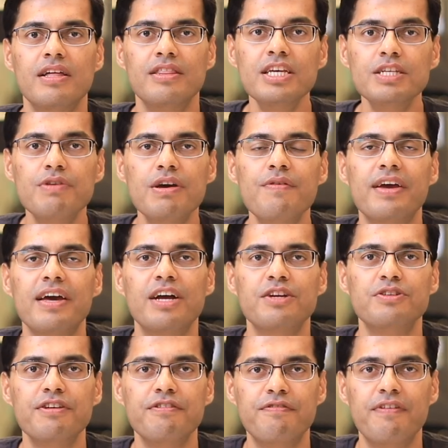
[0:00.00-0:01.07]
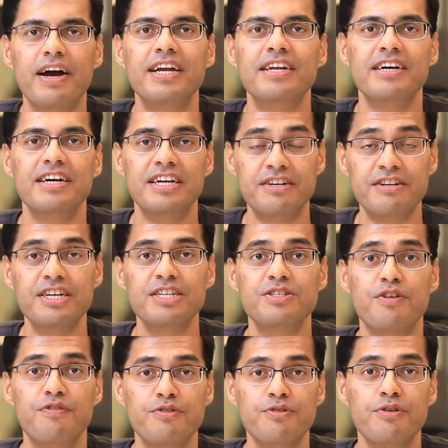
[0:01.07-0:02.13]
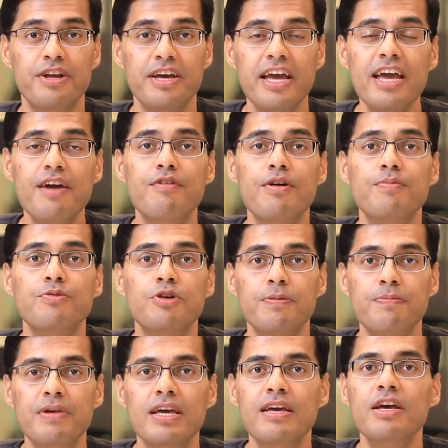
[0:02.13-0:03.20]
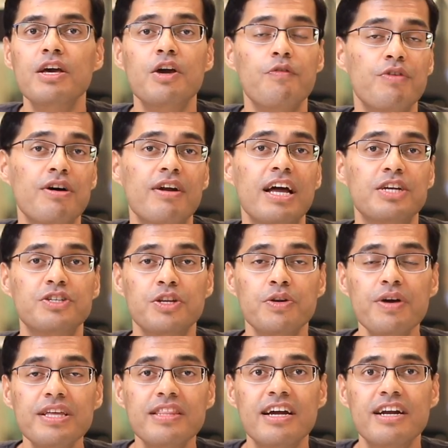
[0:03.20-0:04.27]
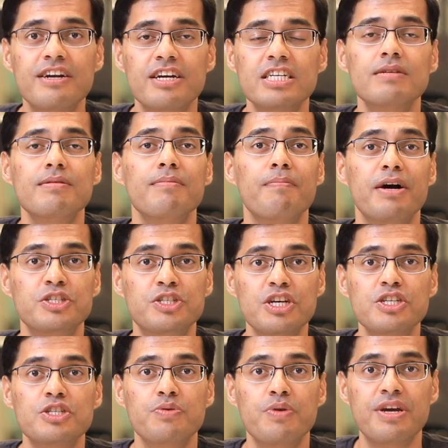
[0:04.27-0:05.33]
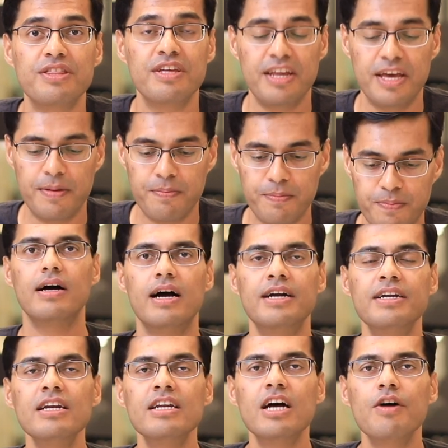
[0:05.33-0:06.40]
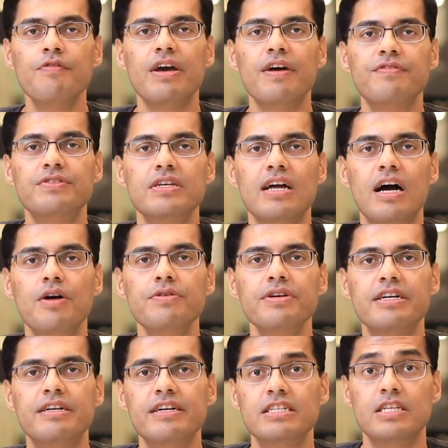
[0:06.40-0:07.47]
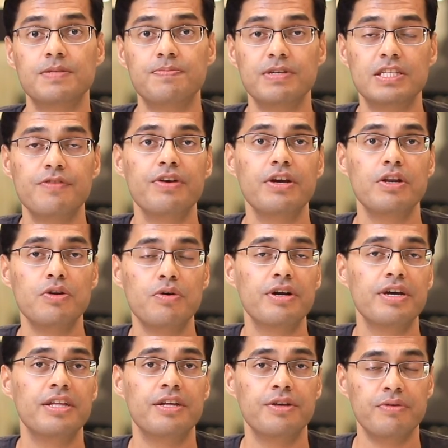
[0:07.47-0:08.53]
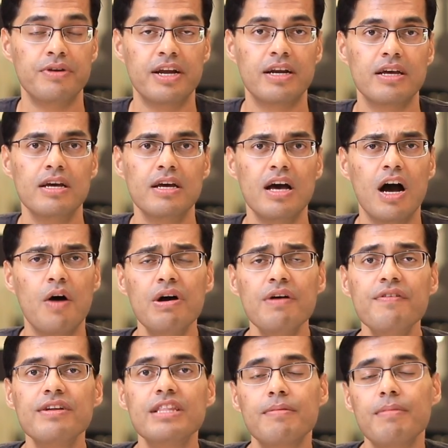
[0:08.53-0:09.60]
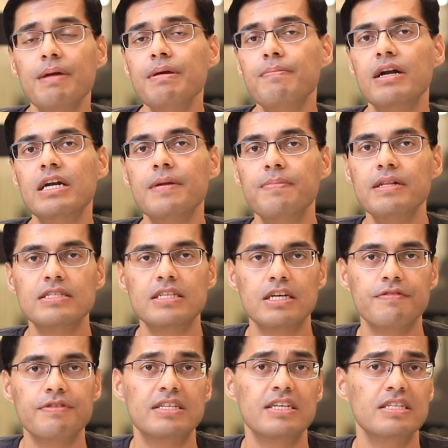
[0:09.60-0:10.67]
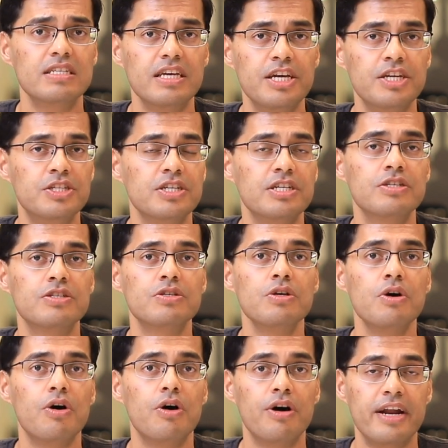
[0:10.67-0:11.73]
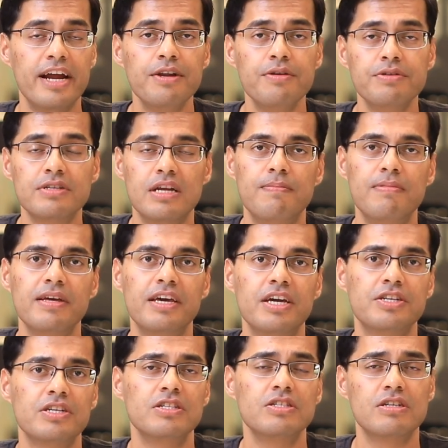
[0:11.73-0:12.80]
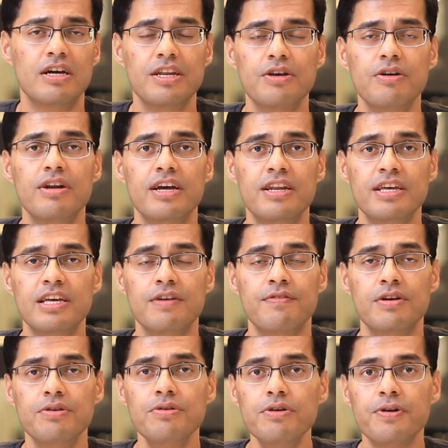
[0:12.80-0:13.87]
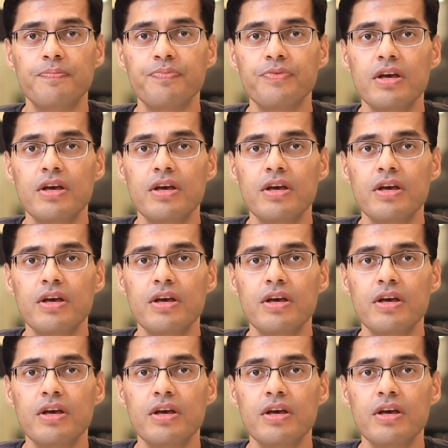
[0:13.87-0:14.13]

This way we can actually find the address of node A from node B without actually knowing the address by just knowing the name. Until now, we have seen how to address a specific node in a unit. However, there might be multiple services, agents, or end-user applications running on any given node.